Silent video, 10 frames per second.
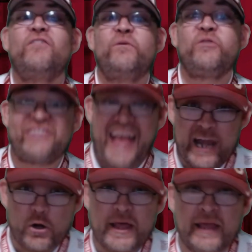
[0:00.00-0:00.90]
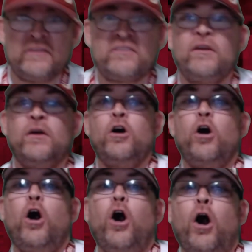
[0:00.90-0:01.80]
Saturdays
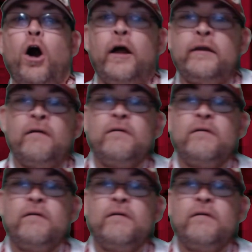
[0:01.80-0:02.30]
on